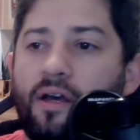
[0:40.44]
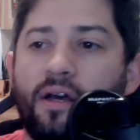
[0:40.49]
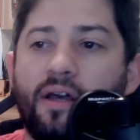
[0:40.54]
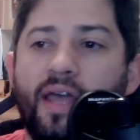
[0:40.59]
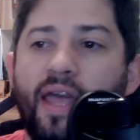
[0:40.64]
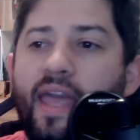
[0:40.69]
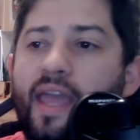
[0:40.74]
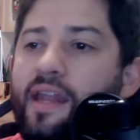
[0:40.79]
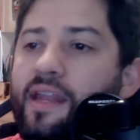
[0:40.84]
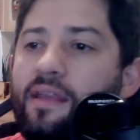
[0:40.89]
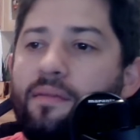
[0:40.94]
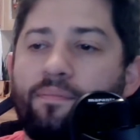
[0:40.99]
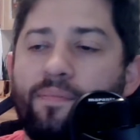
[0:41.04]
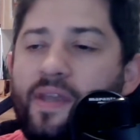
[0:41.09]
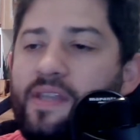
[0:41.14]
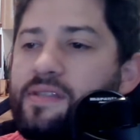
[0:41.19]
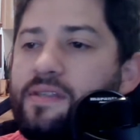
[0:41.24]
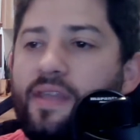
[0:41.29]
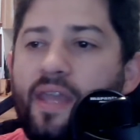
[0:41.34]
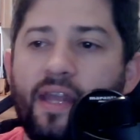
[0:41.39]
any
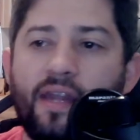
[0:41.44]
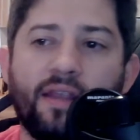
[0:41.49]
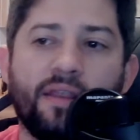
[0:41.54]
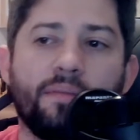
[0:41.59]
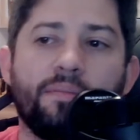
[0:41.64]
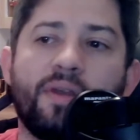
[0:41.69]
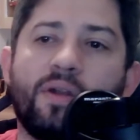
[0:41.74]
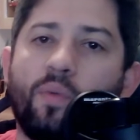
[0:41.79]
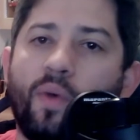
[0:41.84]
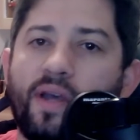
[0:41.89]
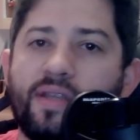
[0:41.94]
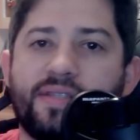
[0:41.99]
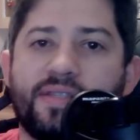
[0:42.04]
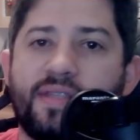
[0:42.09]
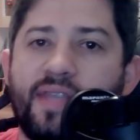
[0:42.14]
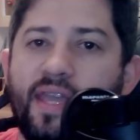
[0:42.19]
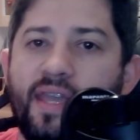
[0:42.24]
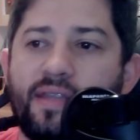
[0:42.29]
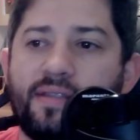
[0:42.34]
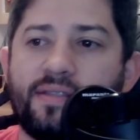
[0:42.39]
of the Midwest
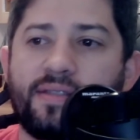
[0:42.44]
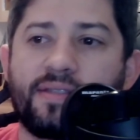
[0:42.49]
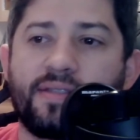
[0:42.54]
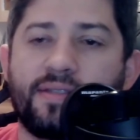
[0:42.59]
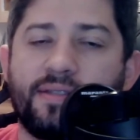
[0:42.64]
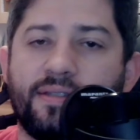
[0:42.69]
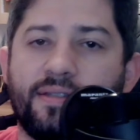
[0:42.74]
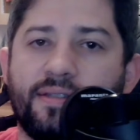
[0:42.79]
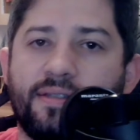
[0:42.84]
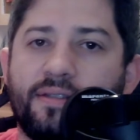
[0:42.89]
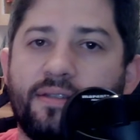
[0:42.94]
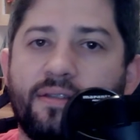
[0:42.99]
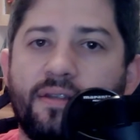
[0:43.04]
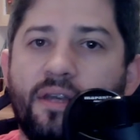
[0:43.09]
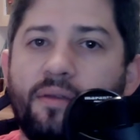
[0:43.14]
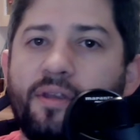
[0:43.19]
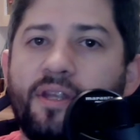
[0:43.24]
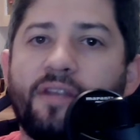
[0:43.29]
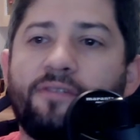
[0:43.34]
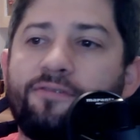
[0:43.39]
states,
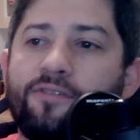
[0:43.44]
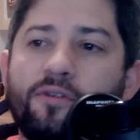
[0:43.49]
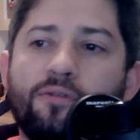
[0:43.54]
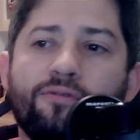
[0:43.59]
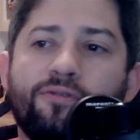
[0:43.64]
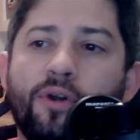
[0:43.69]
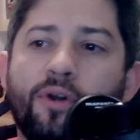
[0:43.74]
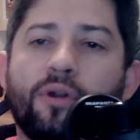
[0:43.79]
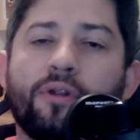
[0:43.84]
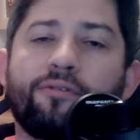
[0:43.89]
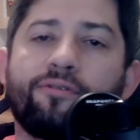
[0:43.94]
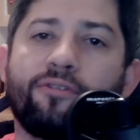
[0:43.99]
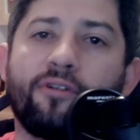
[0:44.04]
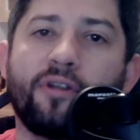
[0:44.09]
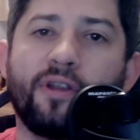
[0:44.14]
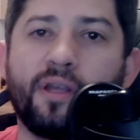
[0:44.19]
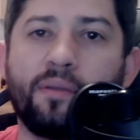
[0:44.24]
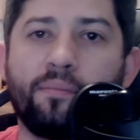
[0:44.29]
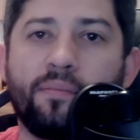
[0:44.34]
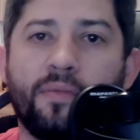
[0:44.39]
I mean, if you voted for
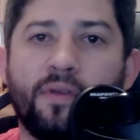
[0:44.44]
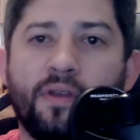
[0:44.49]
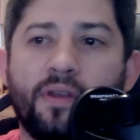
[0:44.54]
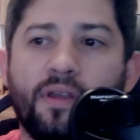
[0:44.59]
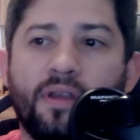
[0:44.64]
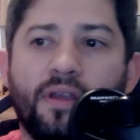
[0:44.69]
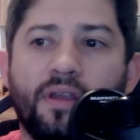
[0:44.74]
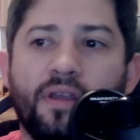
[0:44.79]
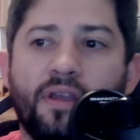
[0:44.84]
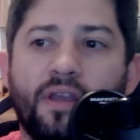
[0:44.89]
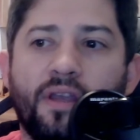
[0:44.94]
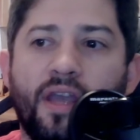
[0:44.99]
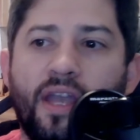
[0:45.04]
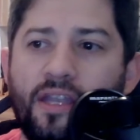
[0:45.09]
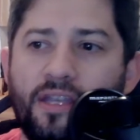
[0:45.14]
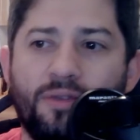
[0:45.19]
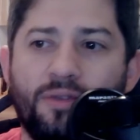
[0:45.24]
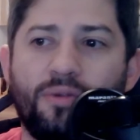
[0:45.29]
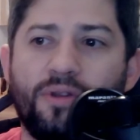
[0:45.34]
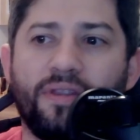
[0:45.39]
him
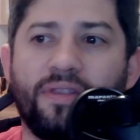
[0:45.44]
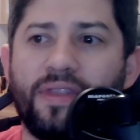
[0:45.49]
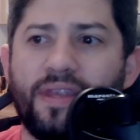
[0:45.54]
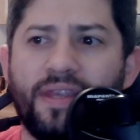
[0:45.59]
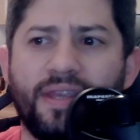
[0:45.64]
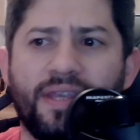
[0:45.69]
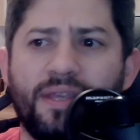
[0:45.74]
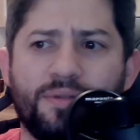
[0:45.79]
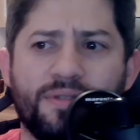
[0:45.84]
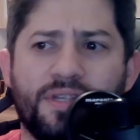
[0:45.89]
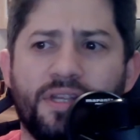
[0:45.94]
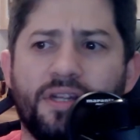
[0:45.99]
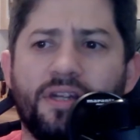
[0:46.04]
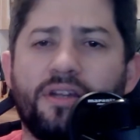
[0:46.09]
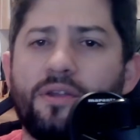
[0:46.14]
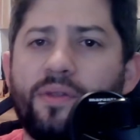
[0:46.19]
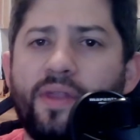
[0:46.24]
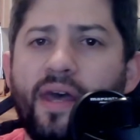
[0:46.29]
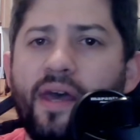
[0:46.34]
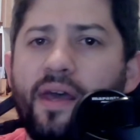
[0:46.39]
and you didn't think he was going to
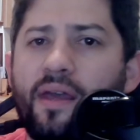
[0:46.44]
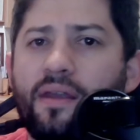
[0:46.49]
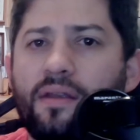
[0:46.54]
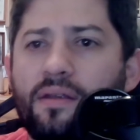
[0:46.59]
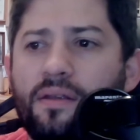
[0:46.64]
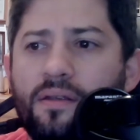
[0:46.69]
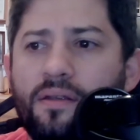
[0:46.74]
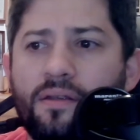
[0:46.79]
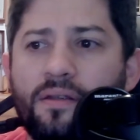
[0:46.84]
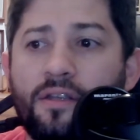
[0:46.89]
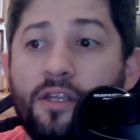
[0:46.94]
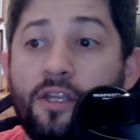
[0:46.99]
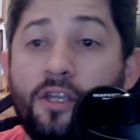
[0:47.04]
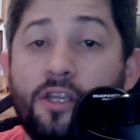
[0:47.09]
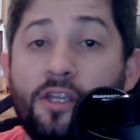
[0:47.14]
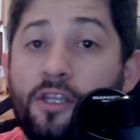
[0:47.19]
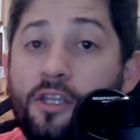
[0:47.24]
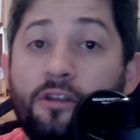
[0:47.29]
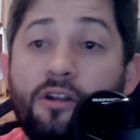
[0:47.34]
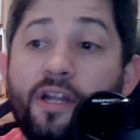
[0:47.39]
do that,
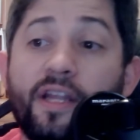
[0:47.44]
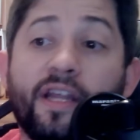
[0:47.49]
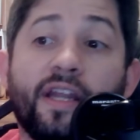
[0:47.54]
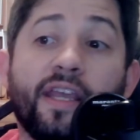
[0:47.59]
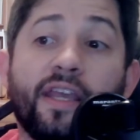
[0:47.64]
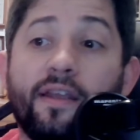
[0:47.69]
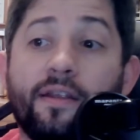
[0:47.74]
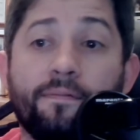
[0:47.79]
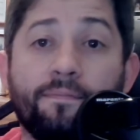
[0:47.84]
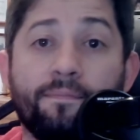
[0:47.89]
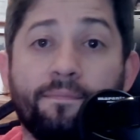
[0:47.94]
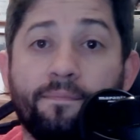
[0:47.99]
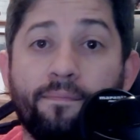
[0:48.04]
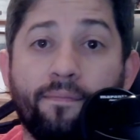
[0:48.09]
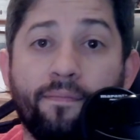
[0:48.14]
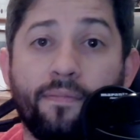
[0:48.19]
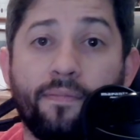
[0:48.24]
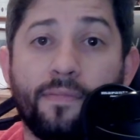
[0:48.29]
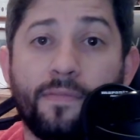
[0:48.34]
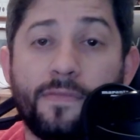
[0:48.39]
you're an idiot.
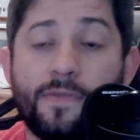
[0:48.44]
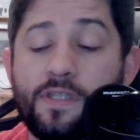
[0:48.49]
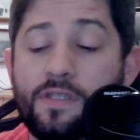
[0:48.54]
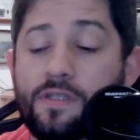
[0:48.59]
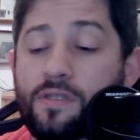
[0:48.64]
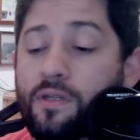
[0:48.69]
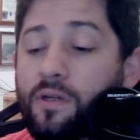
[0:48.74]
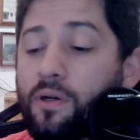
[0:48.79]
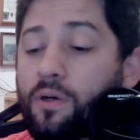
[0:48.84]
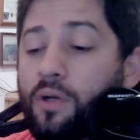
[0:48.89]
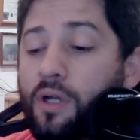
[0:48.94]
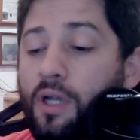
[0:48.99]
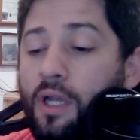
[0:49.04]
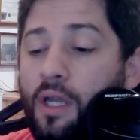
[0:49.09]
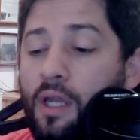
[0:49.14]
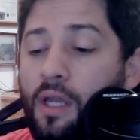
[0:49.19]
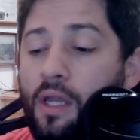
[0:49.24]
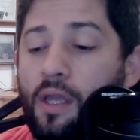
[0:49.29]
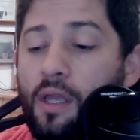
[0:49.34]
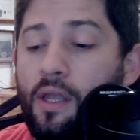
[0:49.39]
So
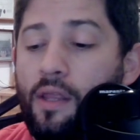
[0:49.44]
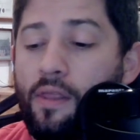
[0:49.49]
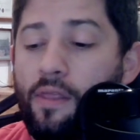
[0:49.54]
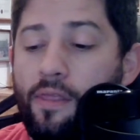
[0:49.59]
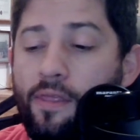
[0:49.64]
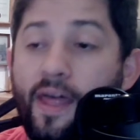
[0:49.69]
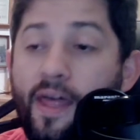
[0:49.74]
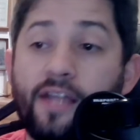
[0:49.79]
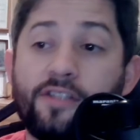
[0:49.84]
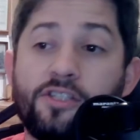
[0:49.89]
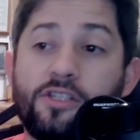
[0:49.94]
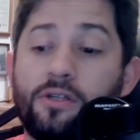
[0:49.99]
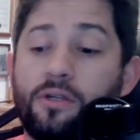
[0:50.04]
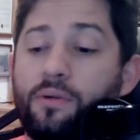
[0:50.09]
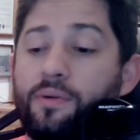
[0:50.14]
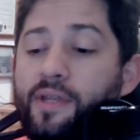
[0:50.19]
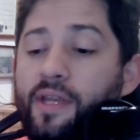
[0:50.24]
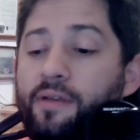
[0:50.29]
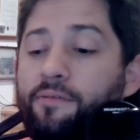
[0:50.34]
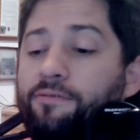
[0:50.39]
that's your
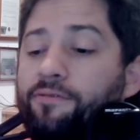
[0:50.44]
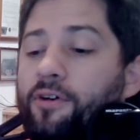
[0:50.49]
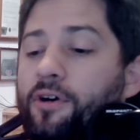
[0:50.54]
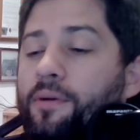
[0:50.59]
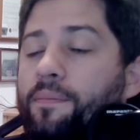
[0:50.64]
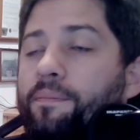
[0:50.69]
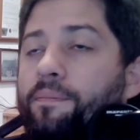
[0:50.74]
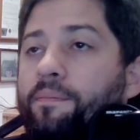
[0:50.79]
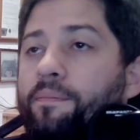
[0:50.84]
own damn fault.